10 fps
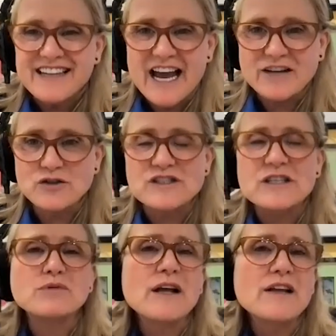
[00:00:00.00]
the actors
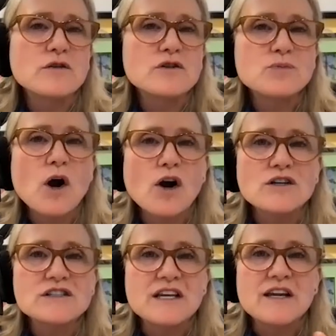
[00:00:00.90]
that play those
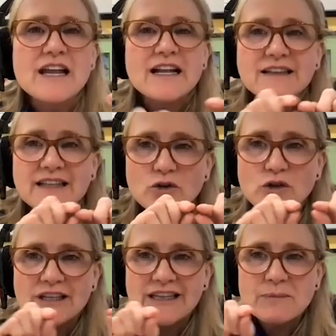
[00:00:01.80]
parts, and little
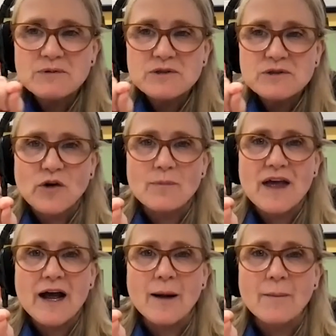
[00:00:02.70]
clips from
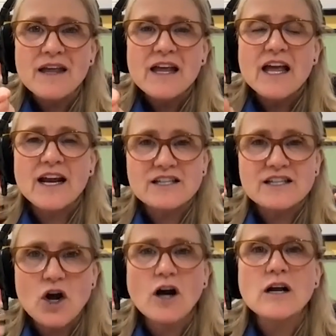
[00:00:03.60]
them. And I
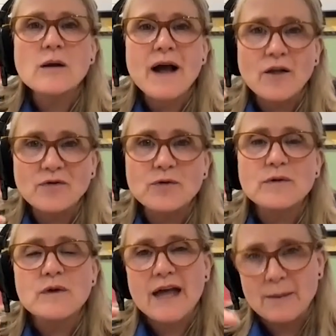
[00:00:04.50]
talk about
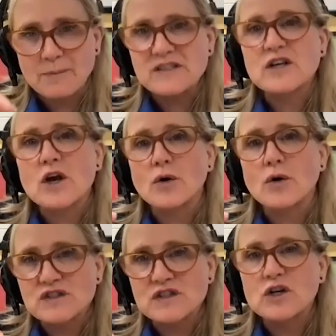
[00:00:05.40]

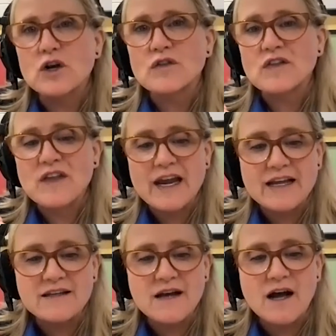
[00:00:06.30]
episodes, you know, that they
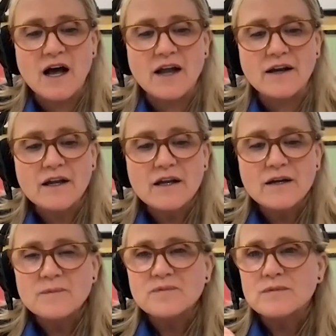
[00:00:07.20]
had mm.
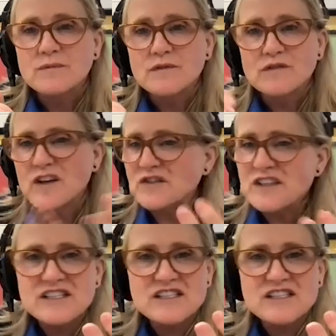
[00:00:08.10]
done. 50
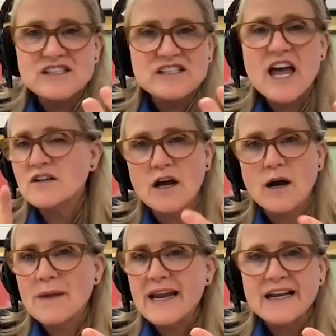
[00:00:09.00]
Cent,
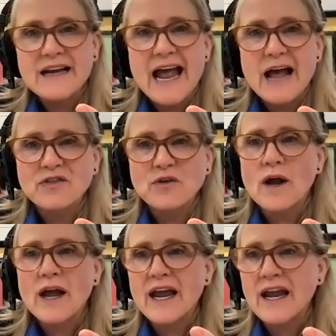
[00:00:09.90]
um, Anne
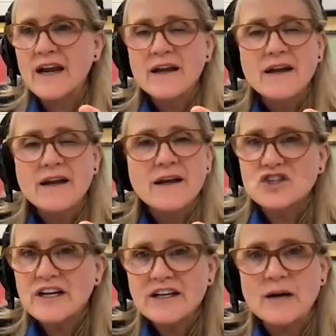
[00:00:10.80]
Hathaway.
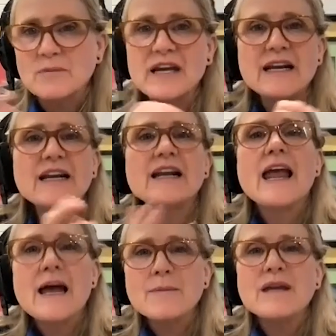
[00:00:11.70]
She ended up getting
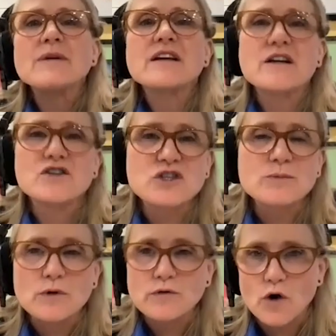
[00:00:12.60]
an Emmy because she
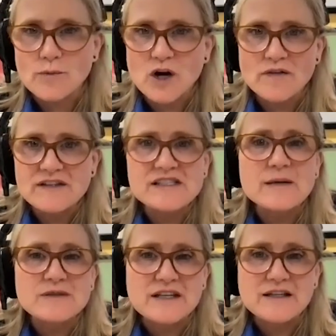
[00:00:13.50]
performed on The
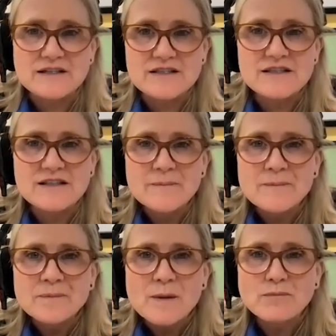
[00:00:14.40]
Simpsons.
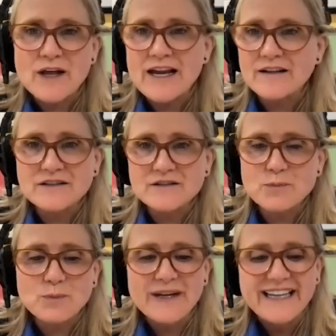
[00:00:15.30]
Get playing
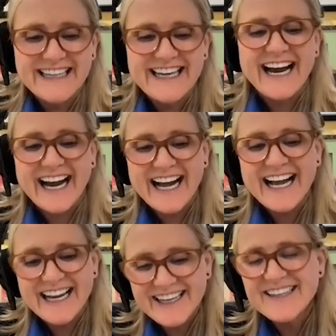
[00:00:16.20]
out. yeah.
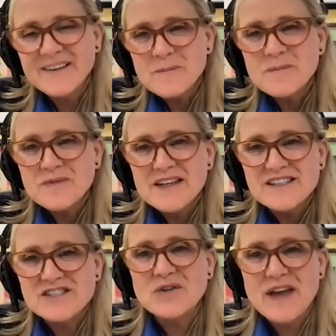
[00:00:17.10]

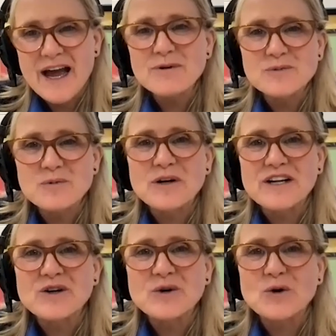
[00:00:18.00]
So that was pretty
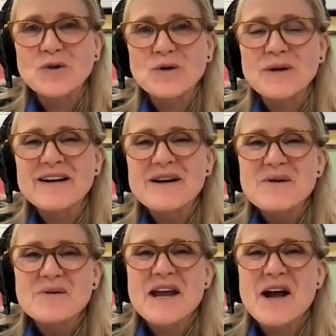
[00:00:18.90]
cool that we
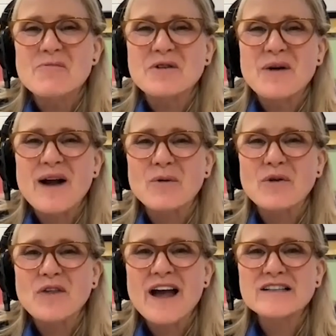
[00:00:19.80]
we helped her out
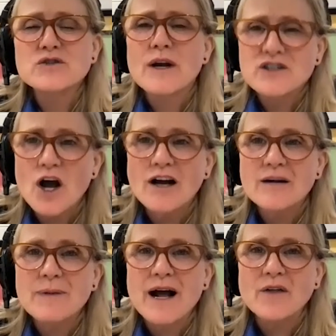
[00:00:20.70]
with that. So I talk
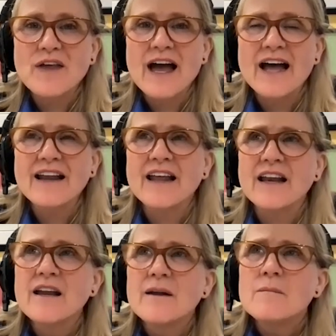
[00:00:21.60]
about that
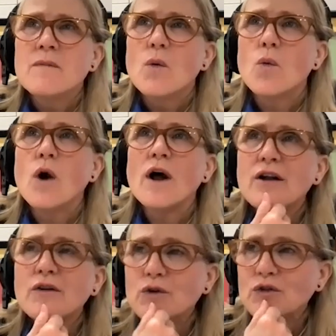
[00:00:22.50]
and one
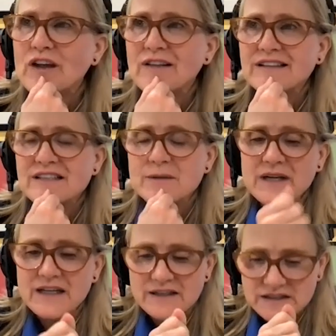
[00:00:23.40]
other thing that to
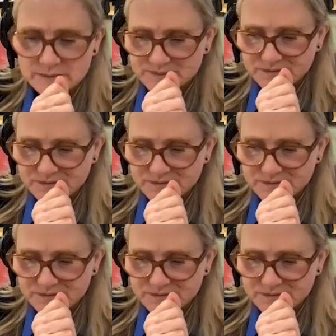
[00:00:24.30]
me is